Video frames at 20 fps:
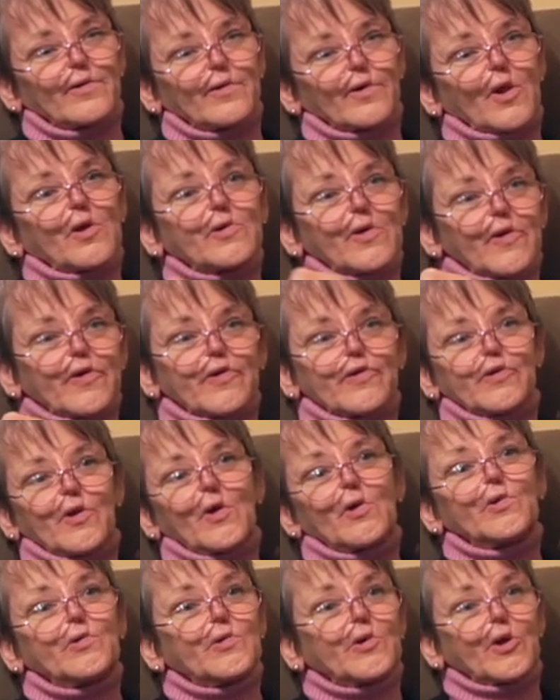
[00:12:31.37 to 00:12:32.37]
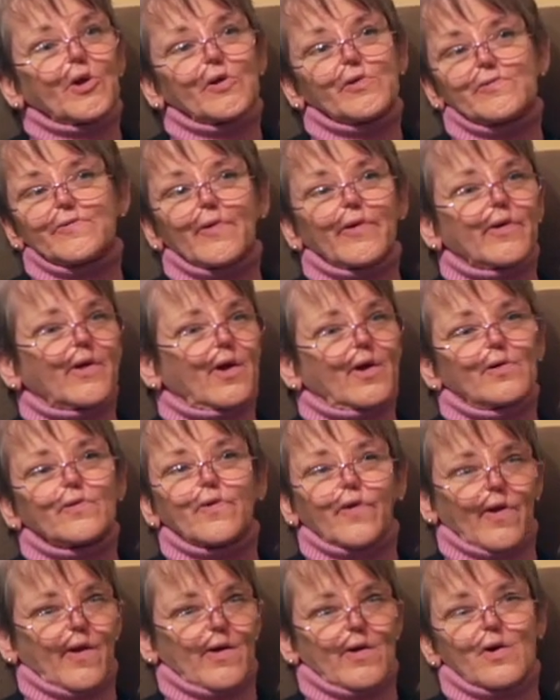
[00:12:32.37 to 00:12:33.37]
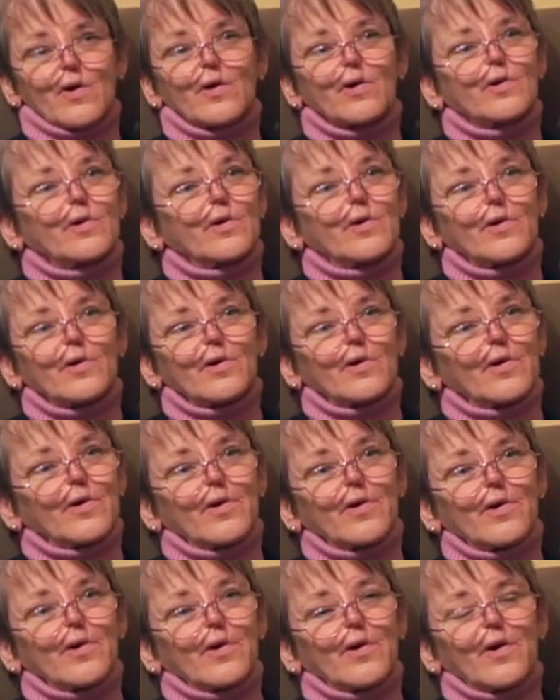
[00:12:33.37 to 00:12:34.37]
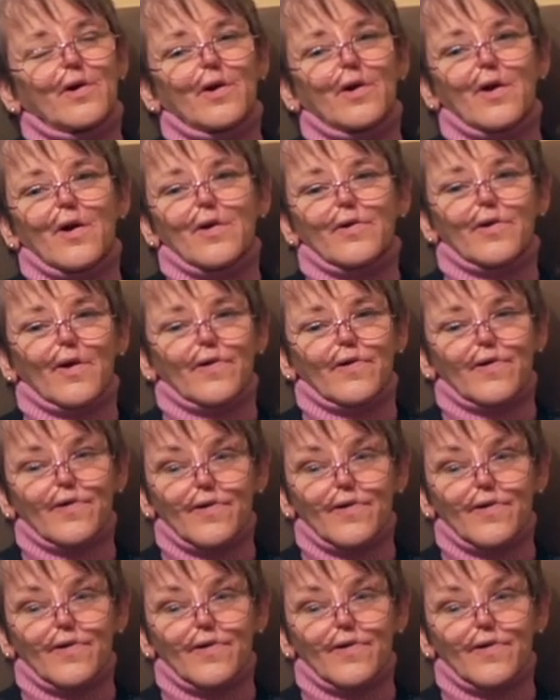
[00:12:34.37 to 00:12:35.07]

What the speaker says: There is no human out there that